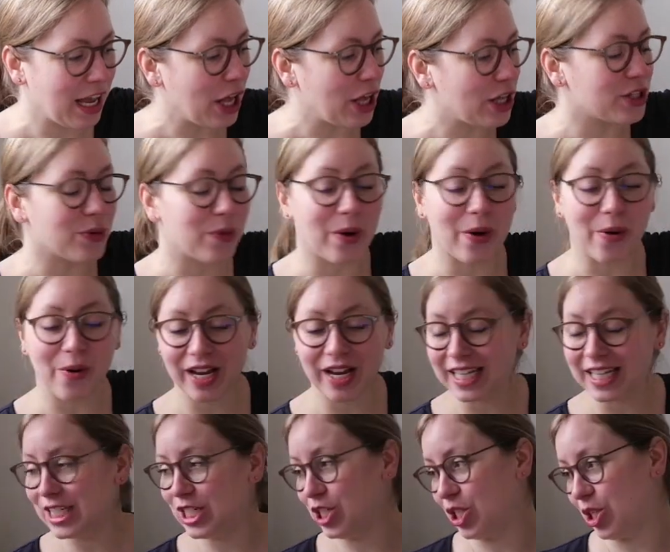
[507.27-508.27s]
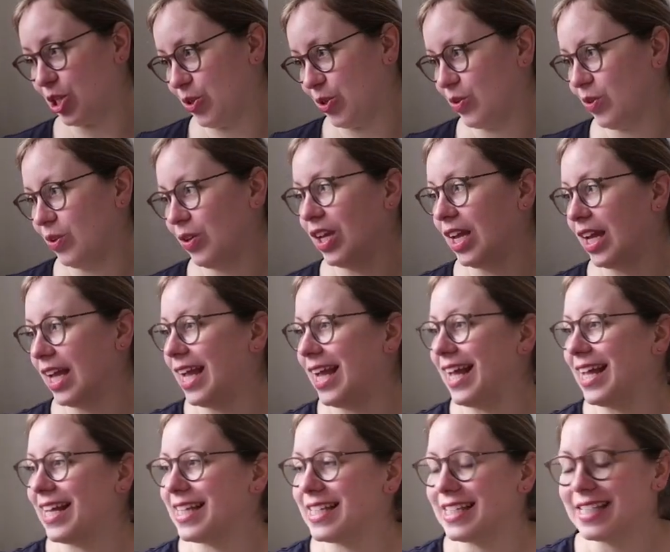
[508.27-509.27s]
So what we're going to do
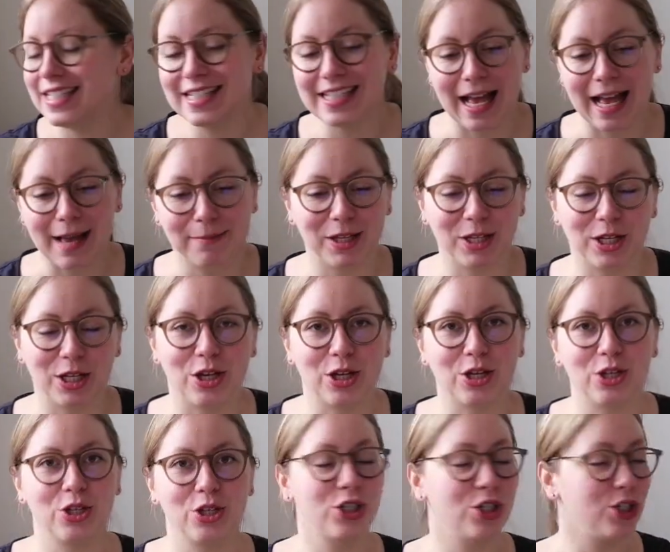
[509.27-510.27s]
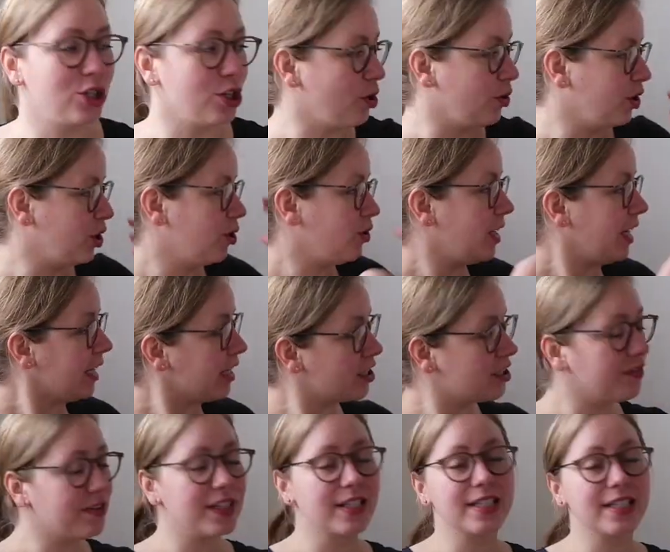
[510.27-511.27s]
is I'm going to show you each
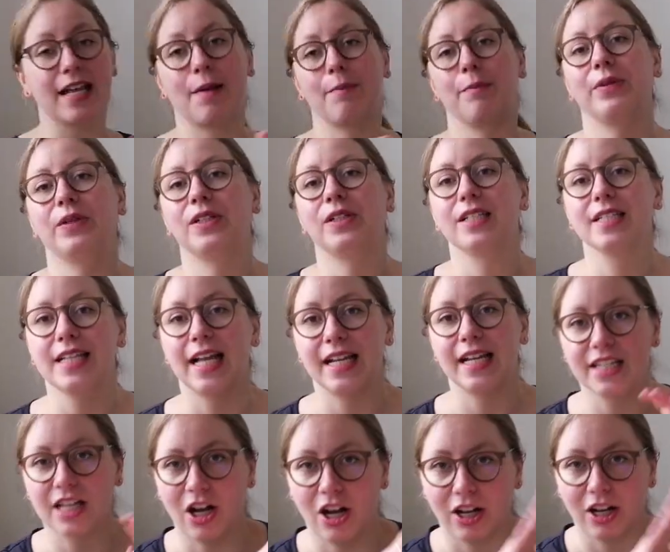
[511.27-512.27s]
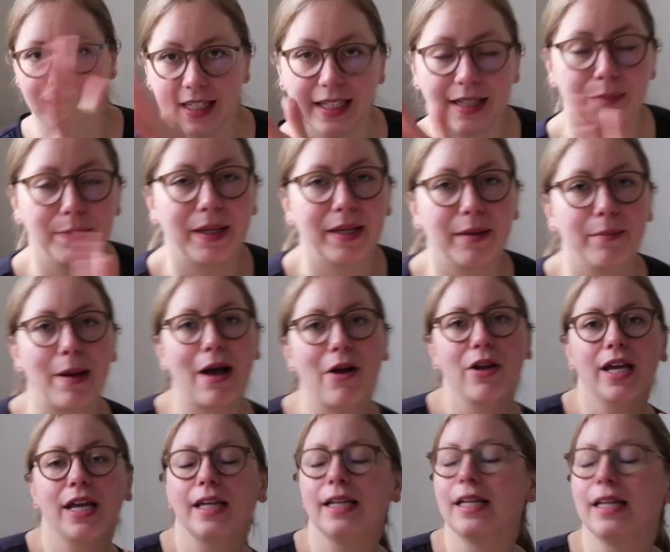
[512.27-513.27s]
of the samples and talk a little bit about
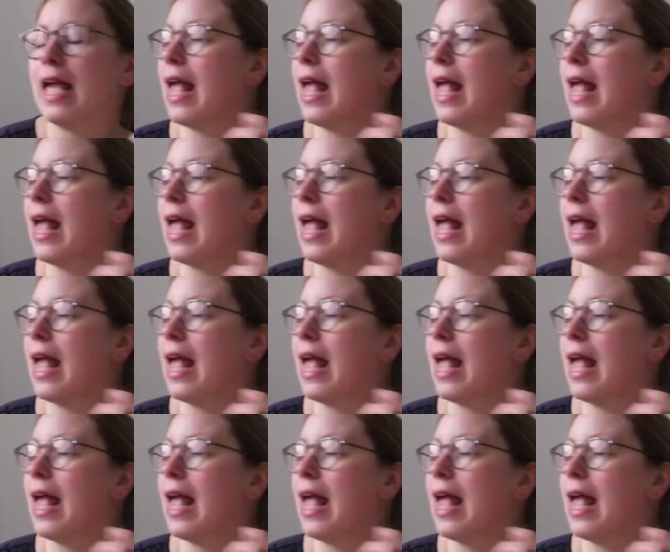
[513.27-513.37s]
it.